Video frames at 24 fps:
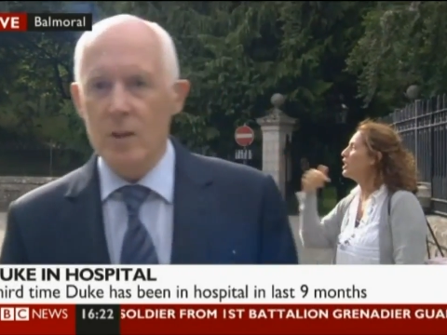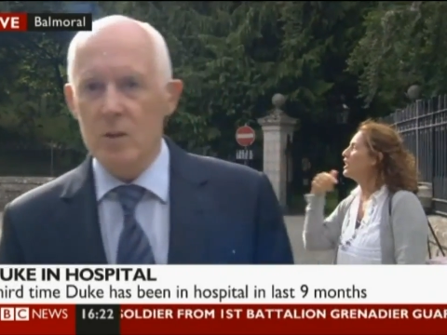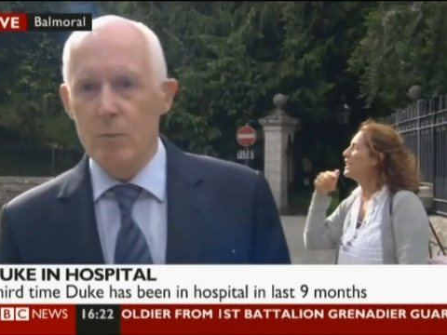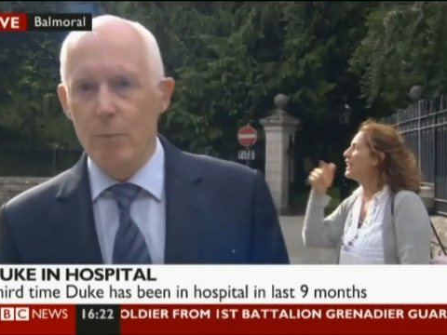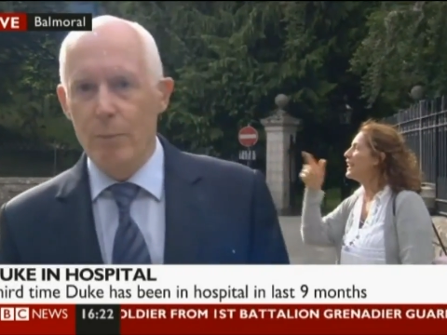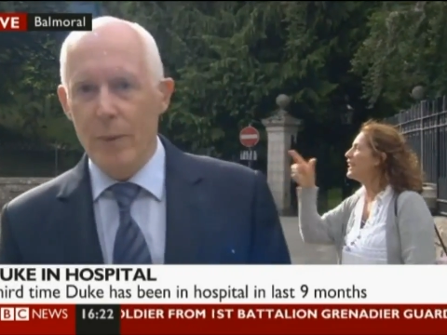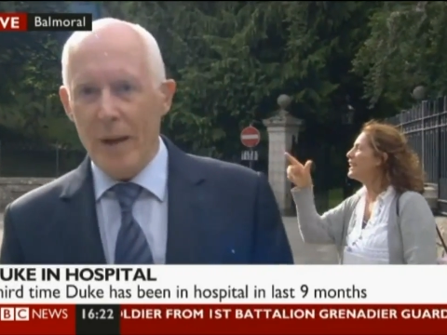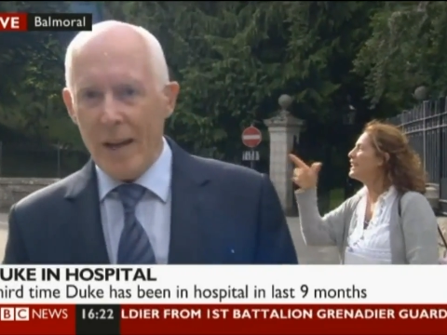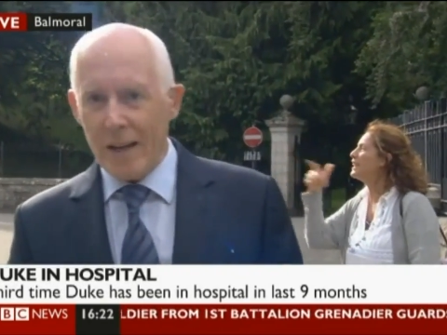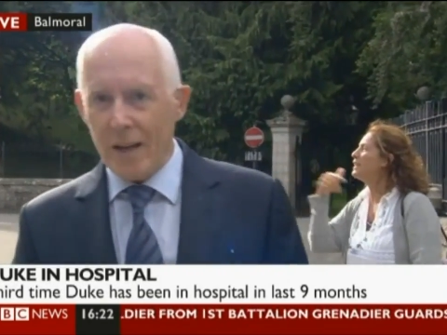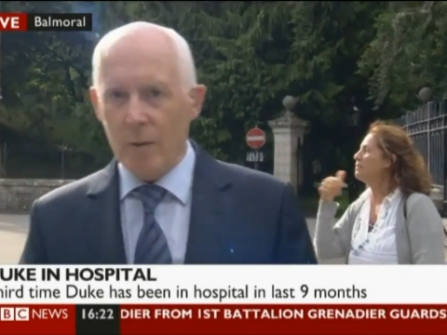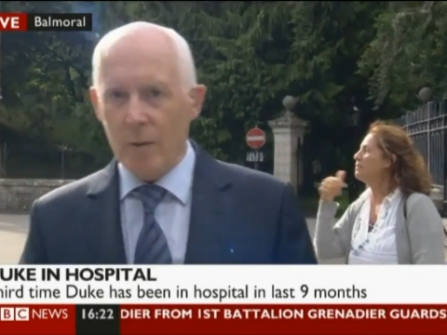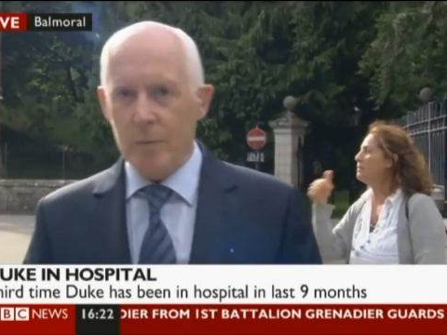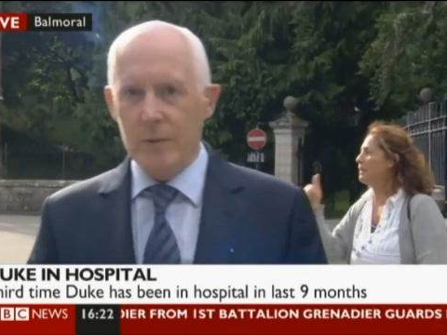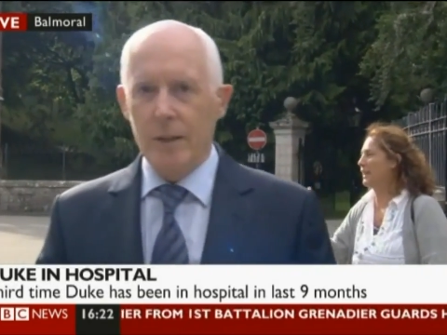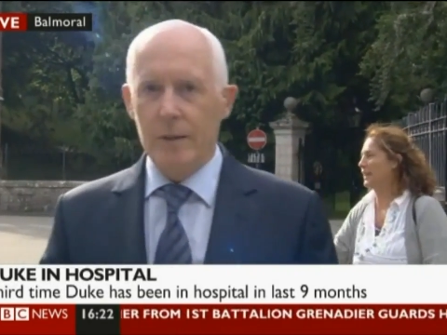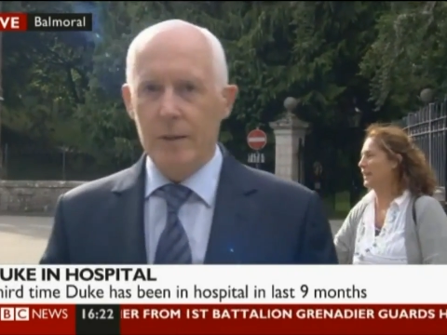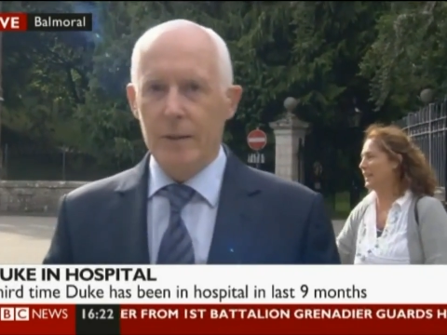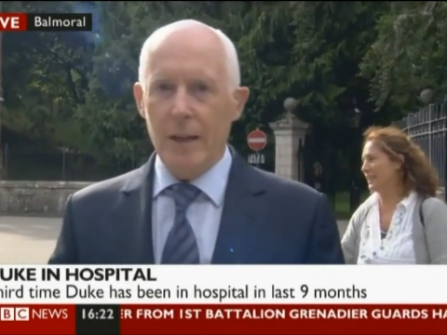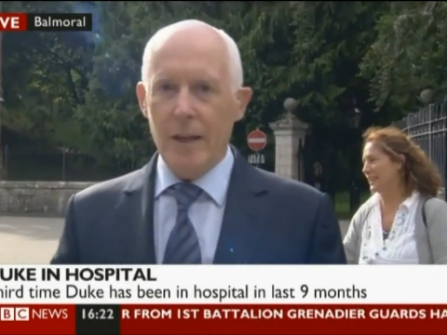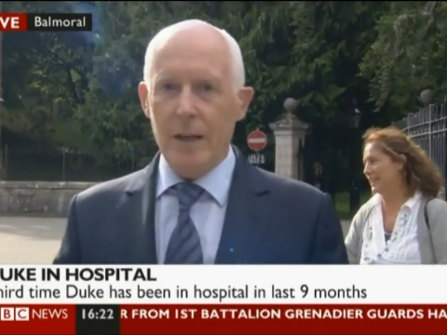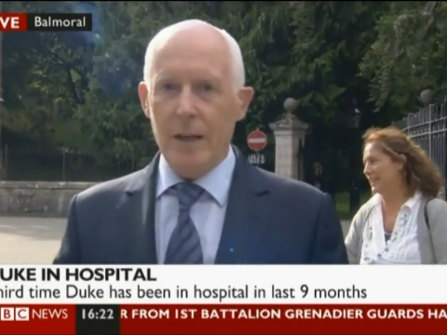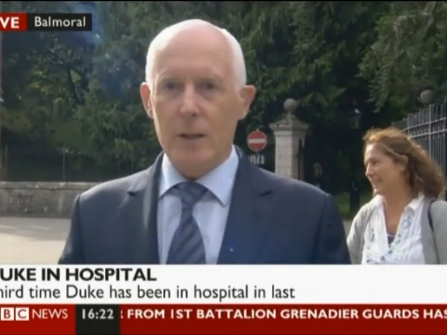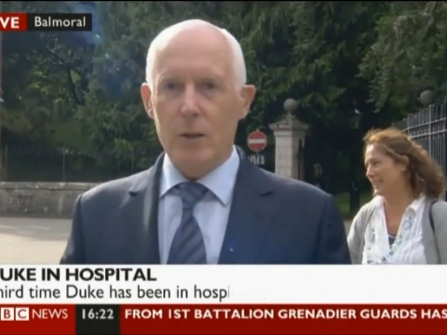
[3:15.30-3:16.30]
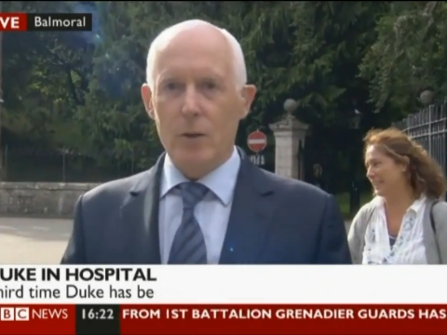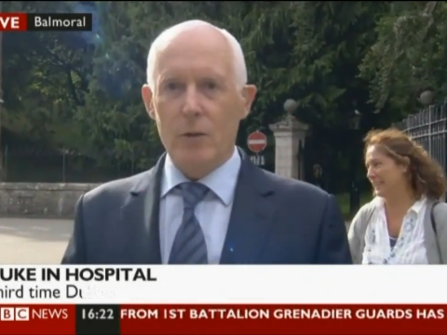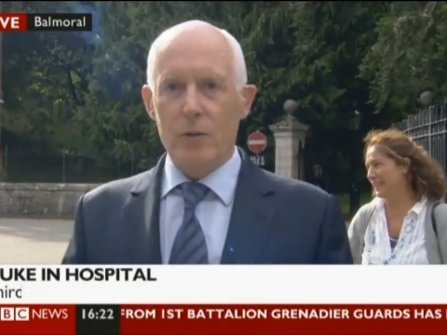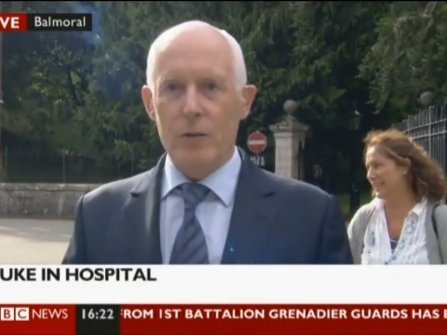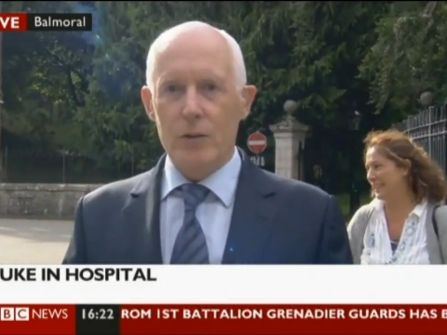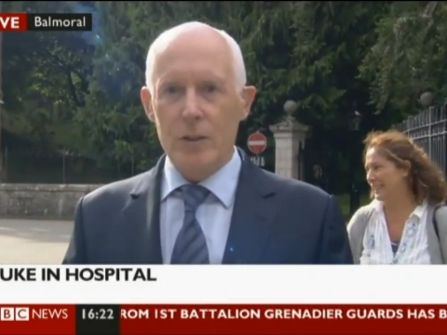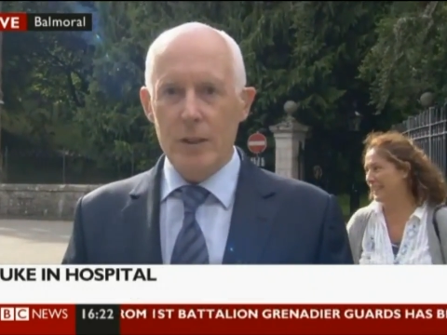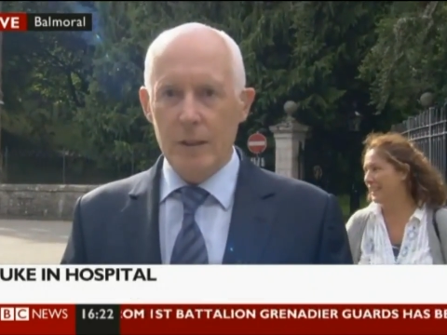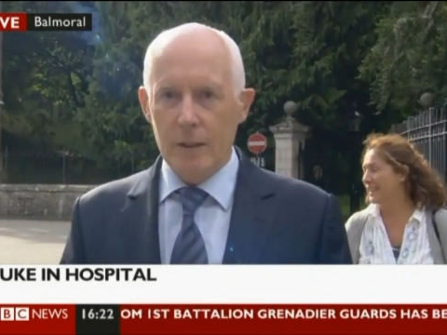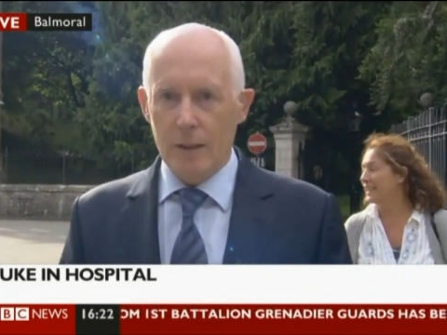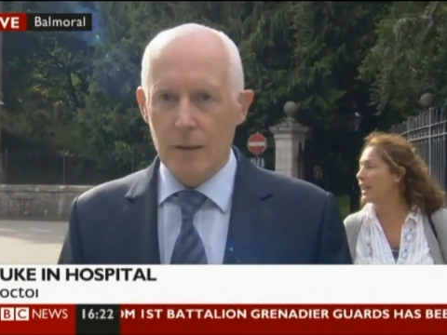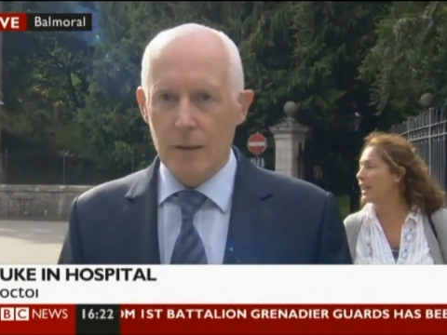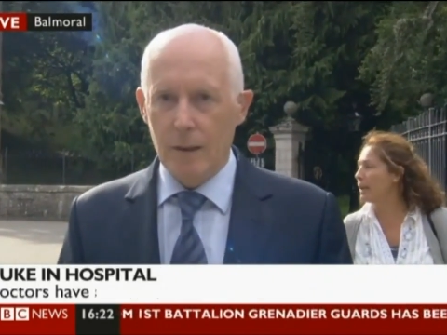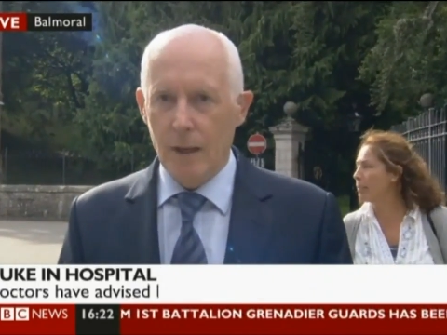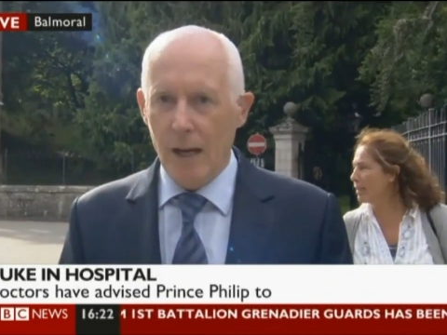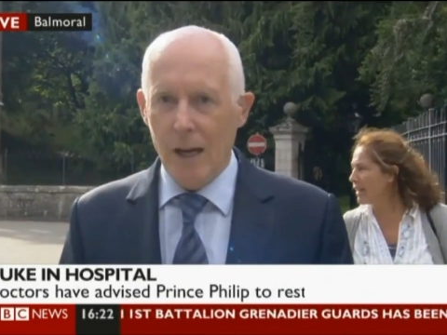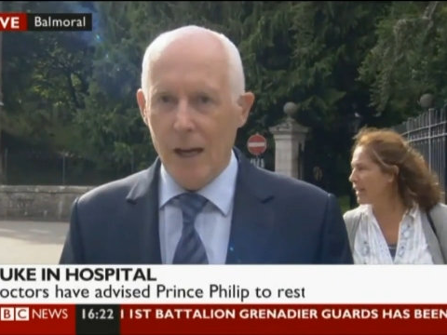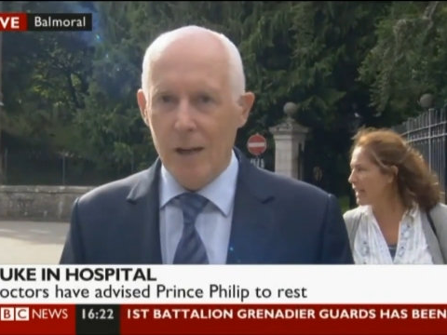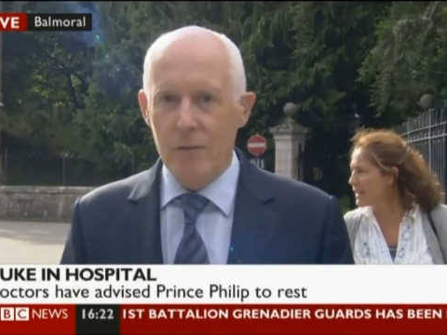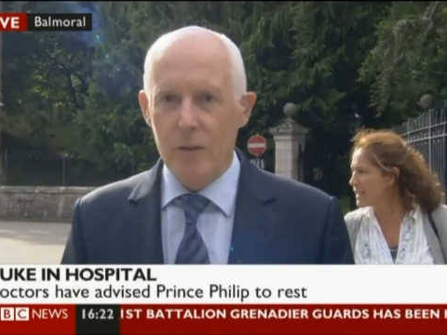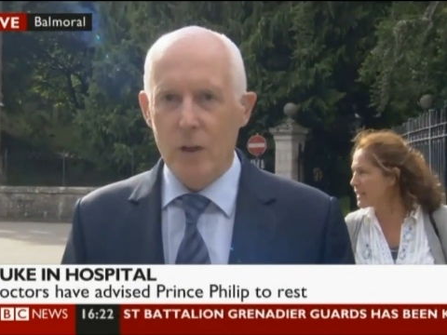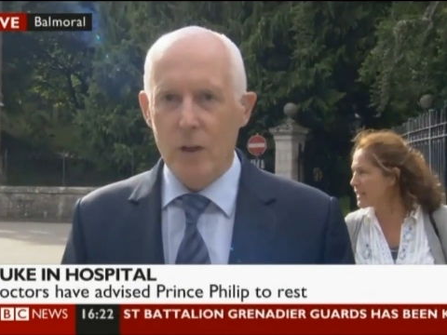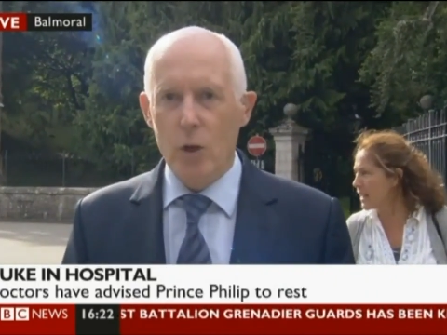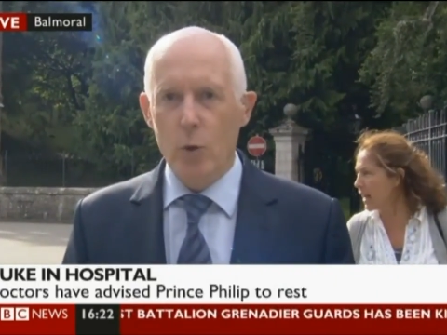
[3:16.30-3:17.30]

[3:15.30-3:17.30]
us bang up to date. You've seen it live.